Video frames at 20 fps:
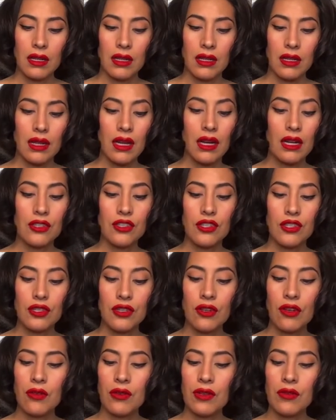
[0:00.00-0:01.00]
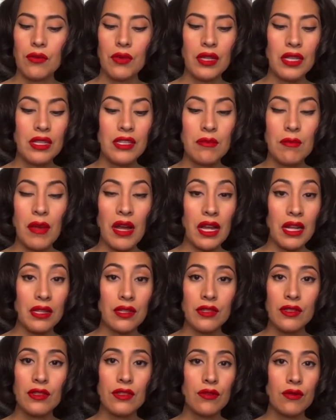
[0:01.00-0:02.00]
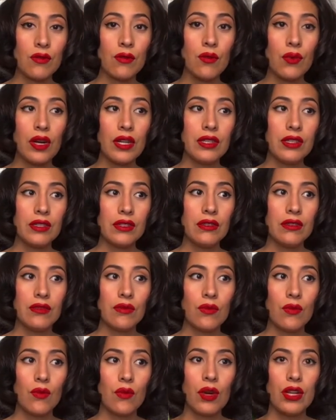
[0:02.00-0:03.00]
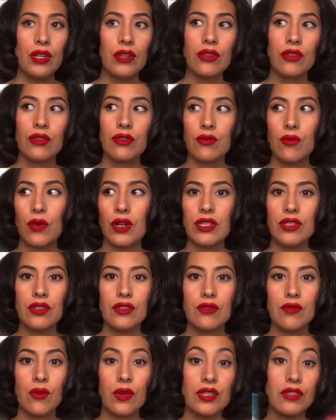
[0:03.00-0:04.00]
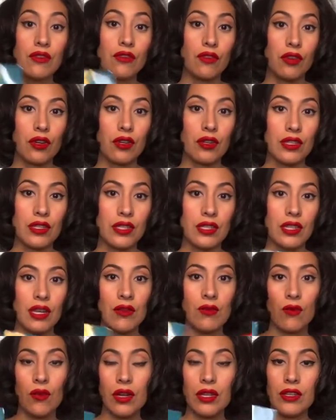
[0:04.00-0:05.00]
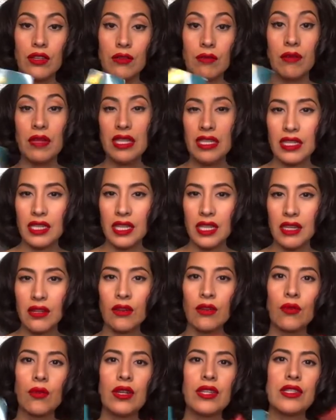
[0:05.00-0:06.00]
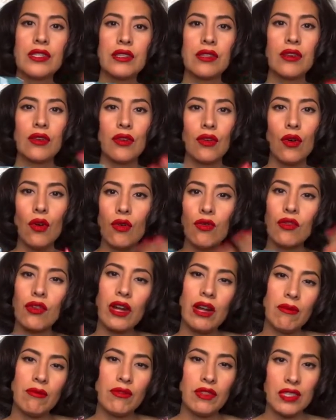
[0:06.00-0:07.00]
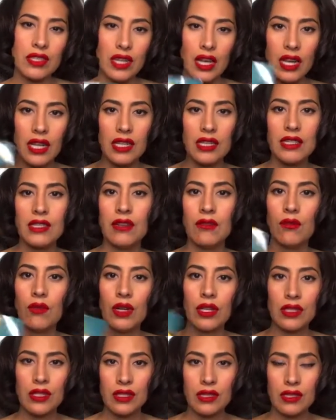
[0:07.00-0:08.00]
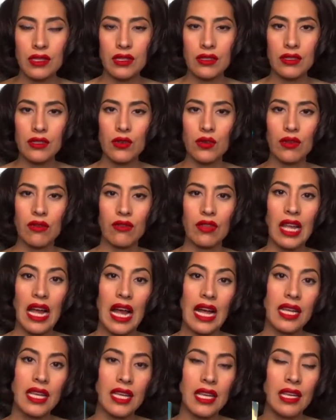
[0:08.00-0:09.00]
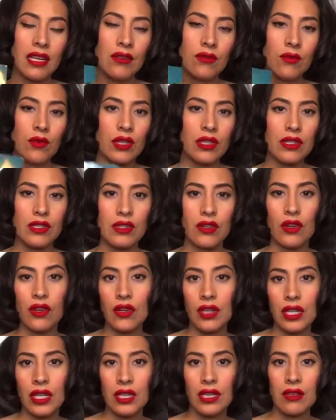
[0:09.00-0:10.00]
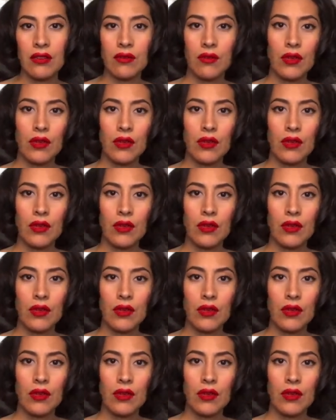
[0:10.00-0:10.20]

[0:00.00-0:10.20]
gosh, you know, it really depends what what you're what's what's first and what you're missing or what's overemphasized and what's sort of lacking and what's hurting and